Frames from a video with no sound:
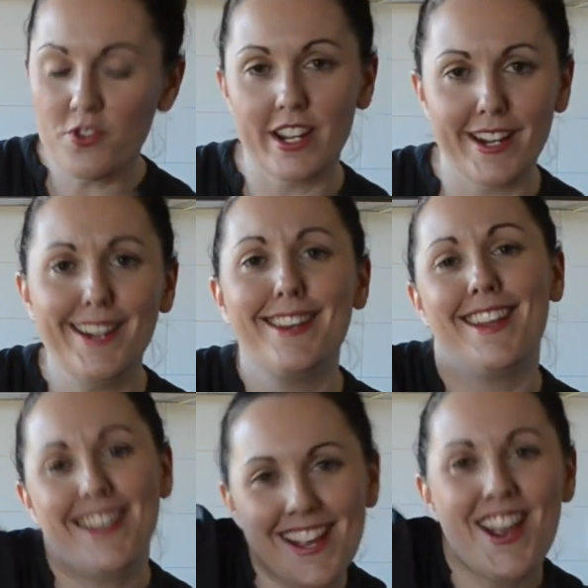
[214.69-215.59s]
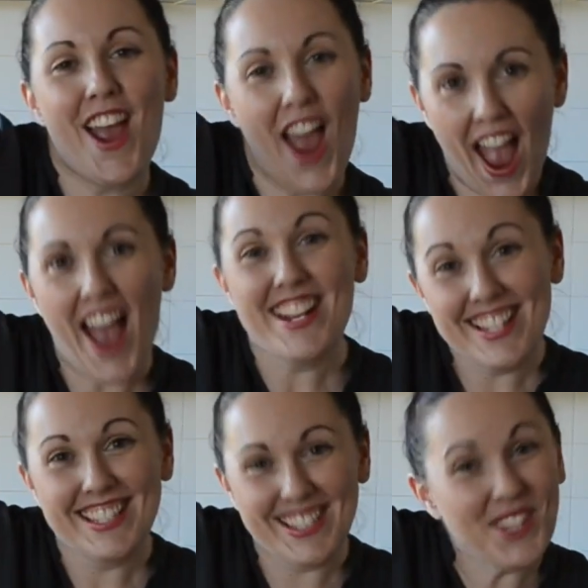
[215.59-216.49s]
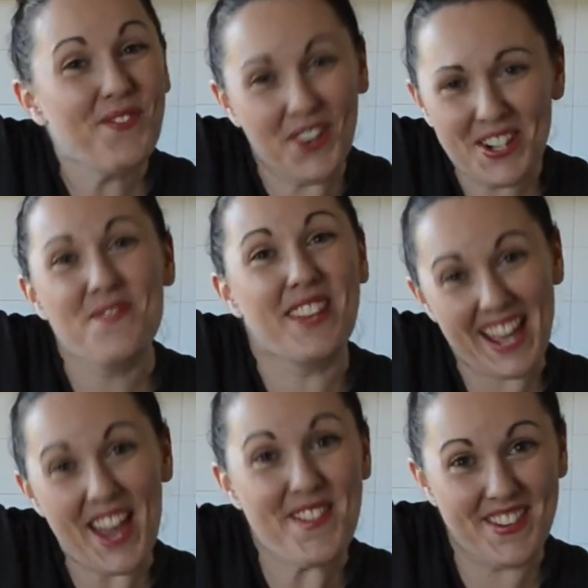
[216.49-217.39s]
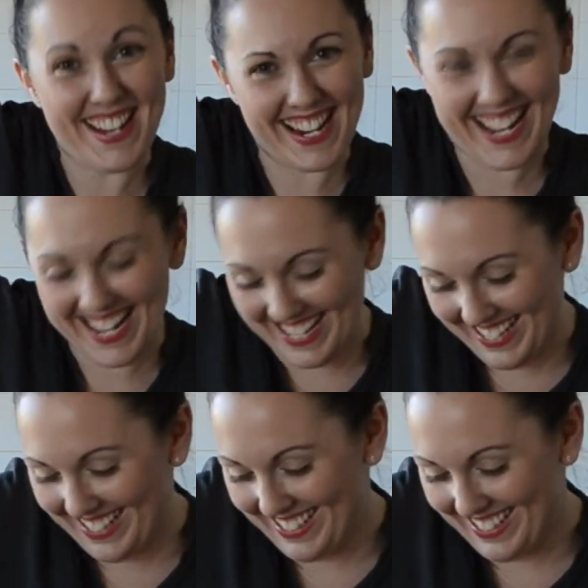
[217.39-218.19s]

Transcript: need to put a bit of effort in here